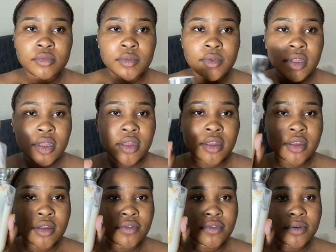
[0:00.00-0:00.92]
and i go
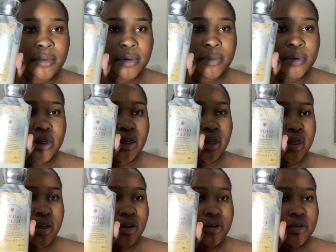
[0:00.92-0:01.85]
in with the body
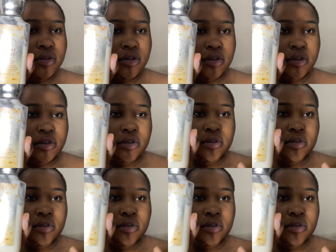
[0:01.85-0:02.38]
lotion